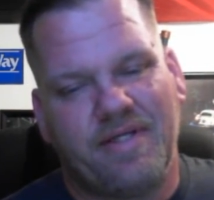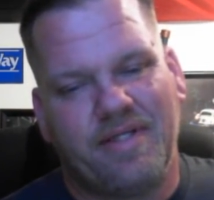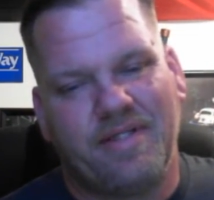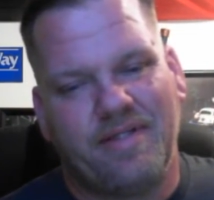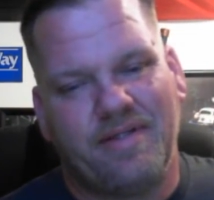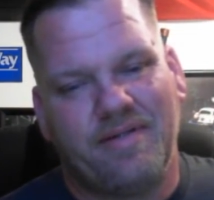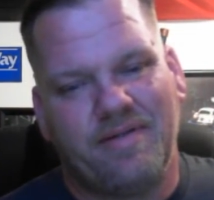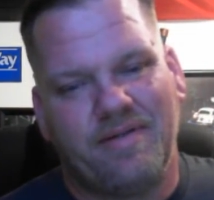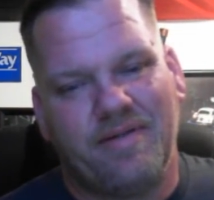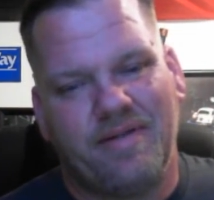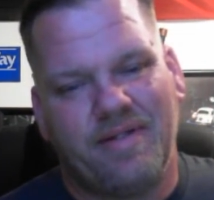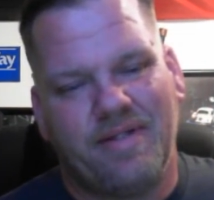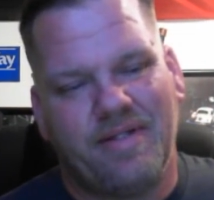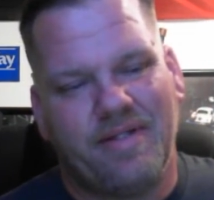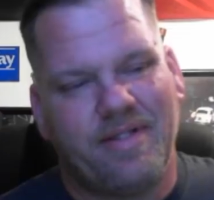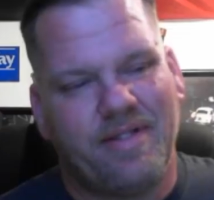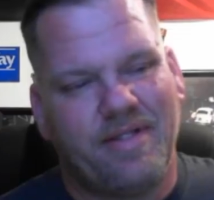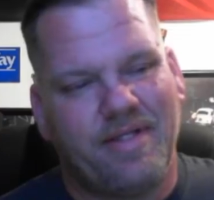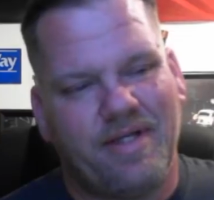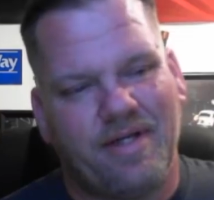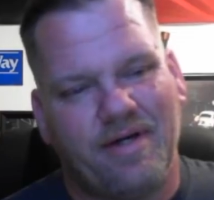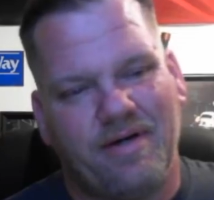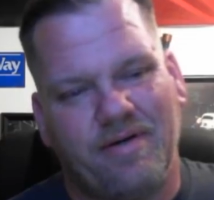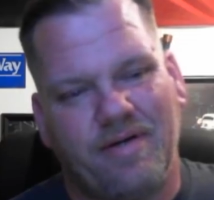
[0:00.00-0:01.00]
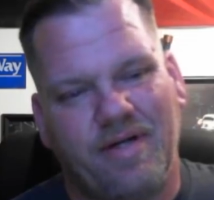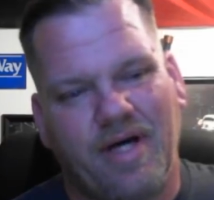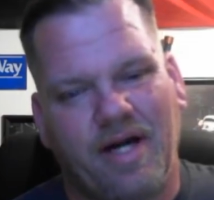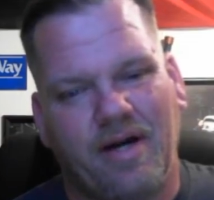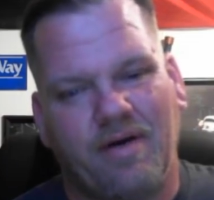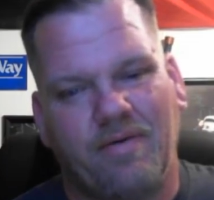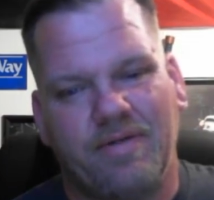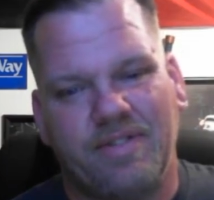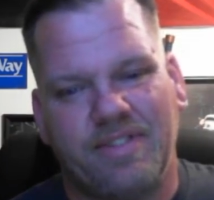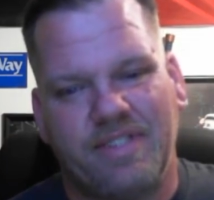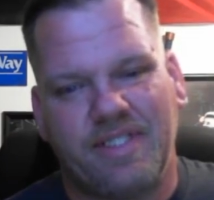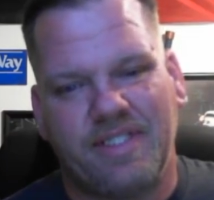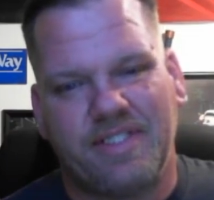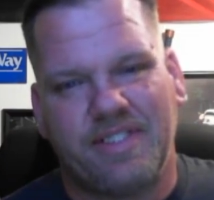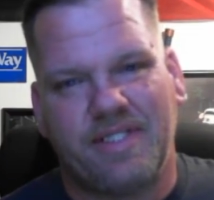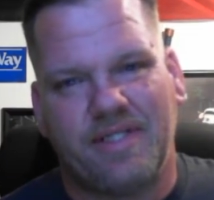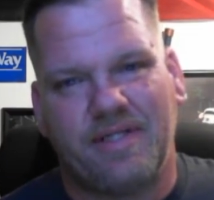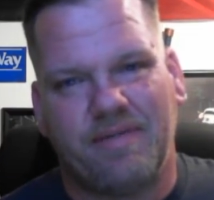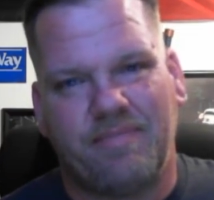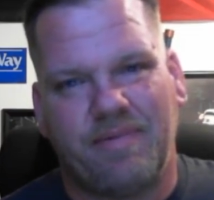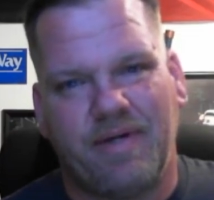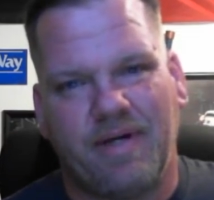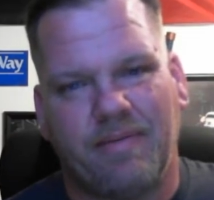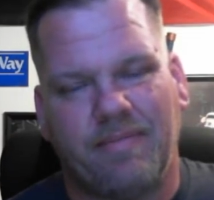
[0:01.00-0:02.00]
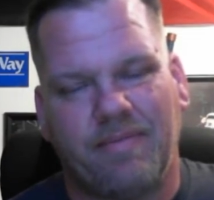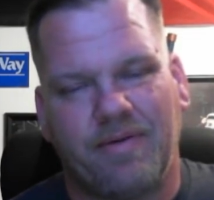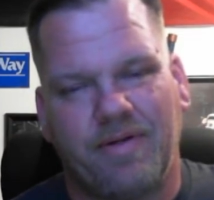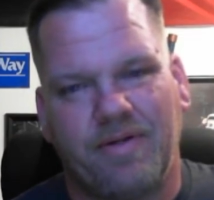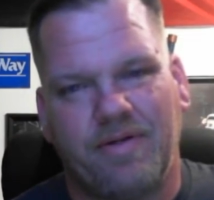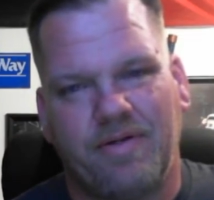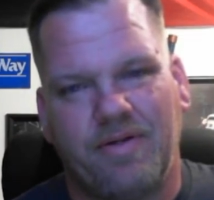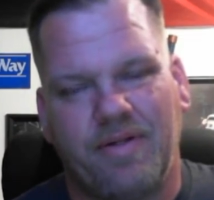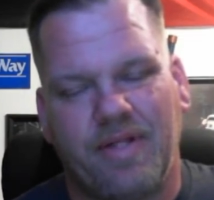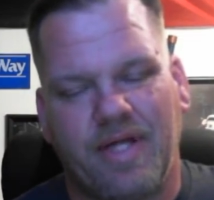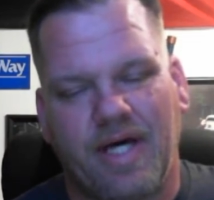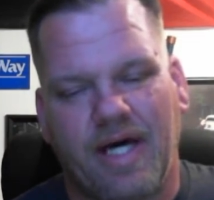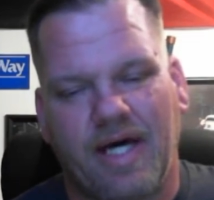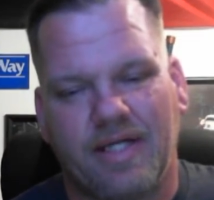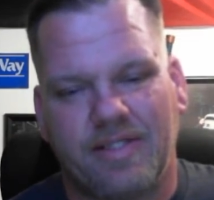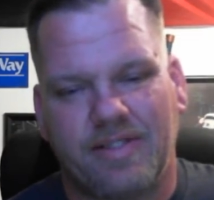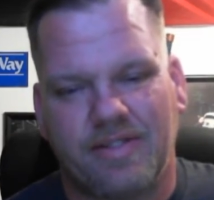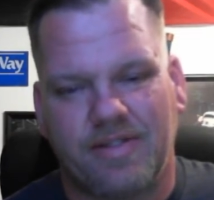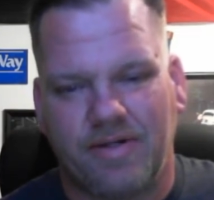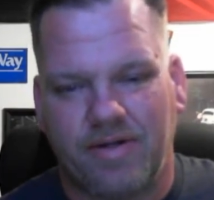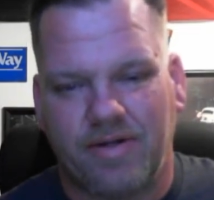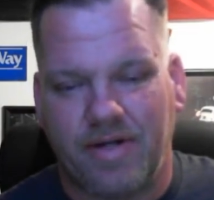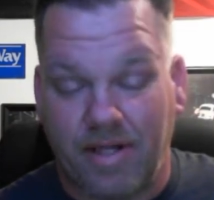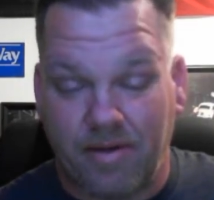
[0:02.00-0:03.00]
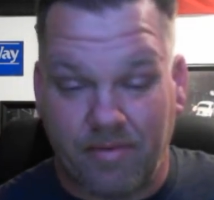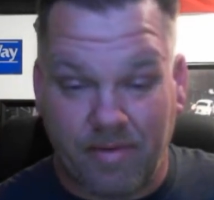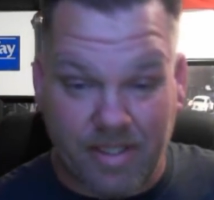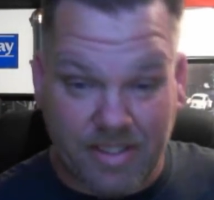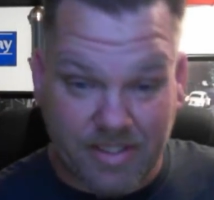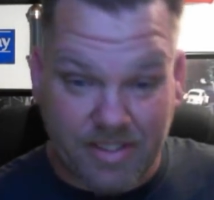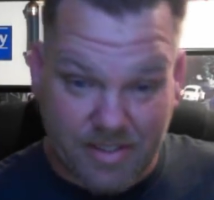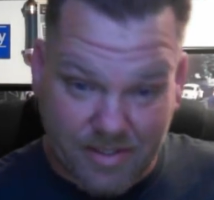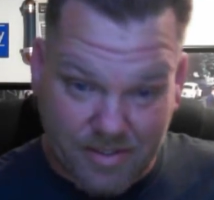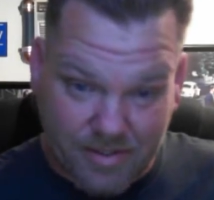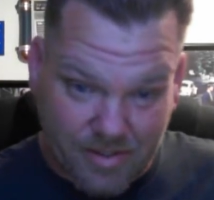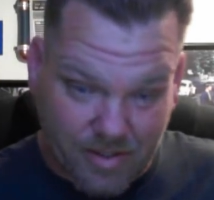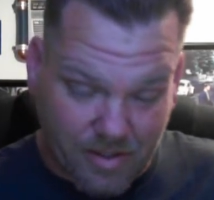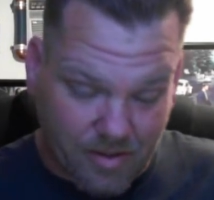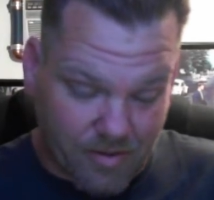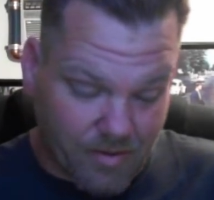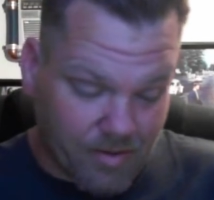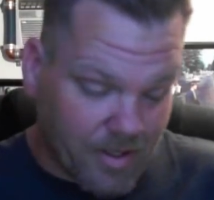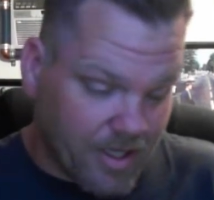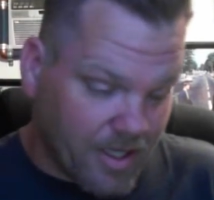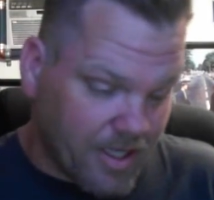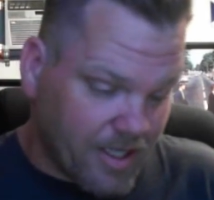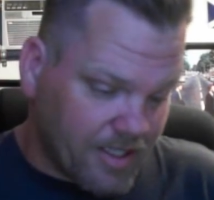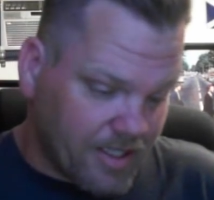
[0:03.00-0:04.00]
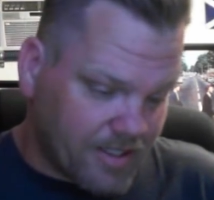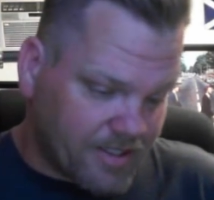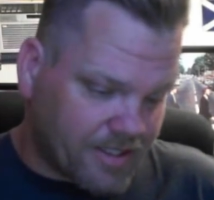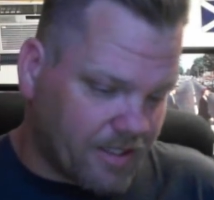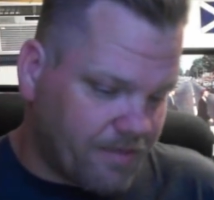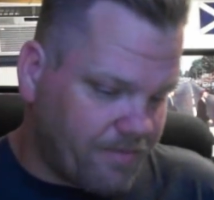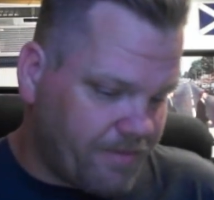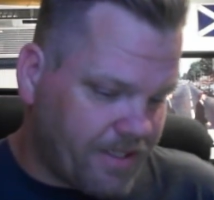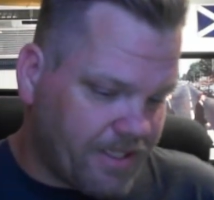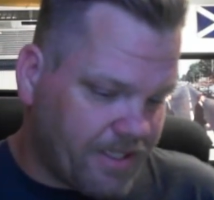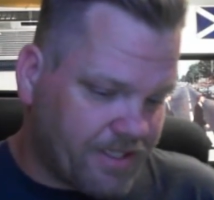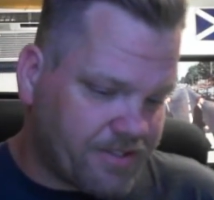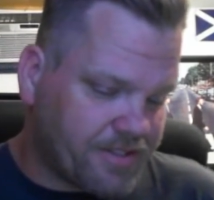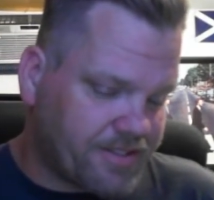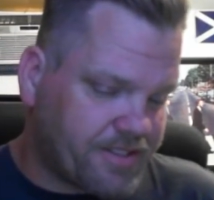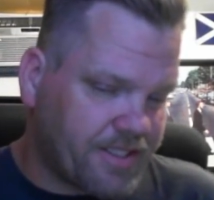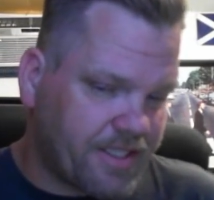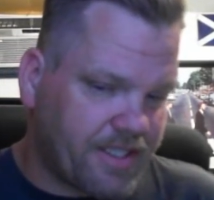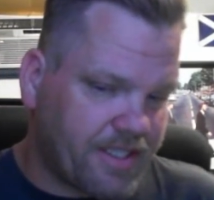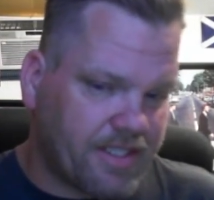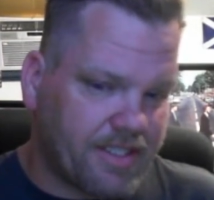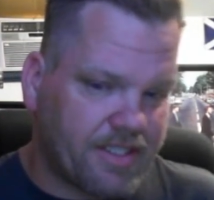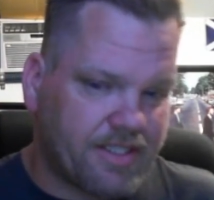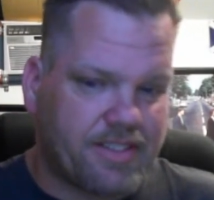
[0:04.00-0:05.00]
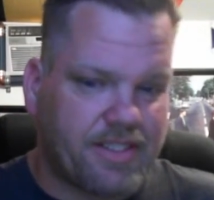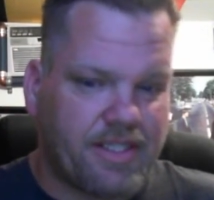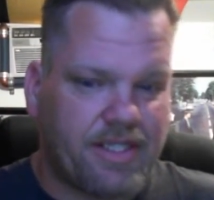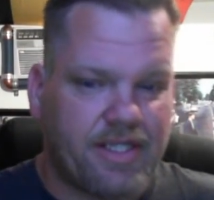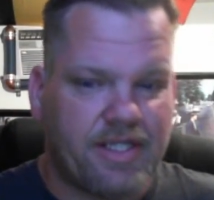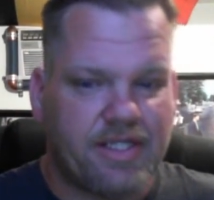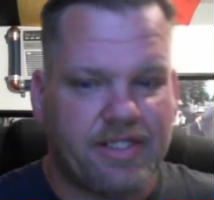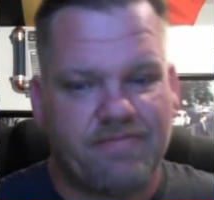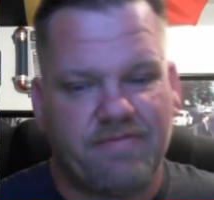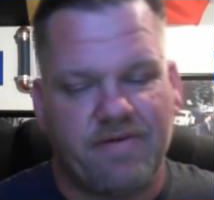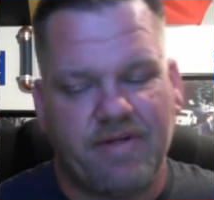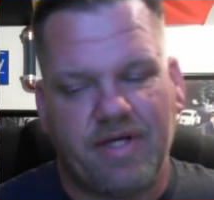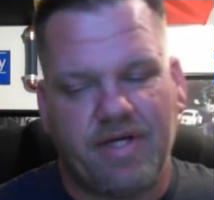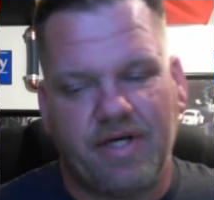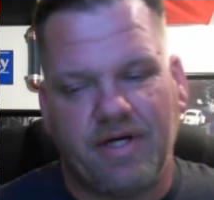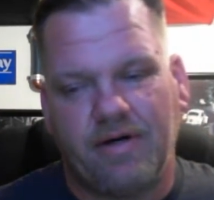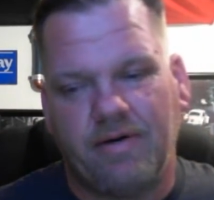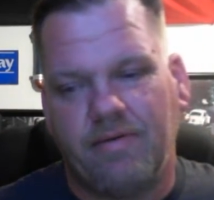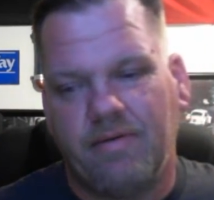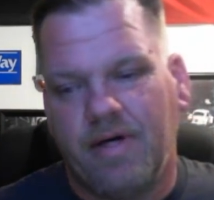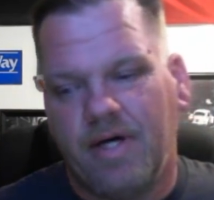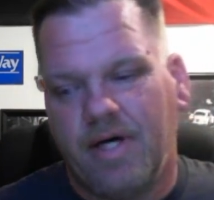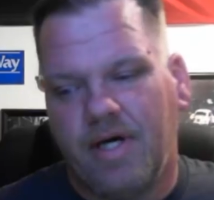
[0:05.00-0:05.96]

you know, not always easy to be able to do that. So, anyways, so it's going to be interesting to see his video.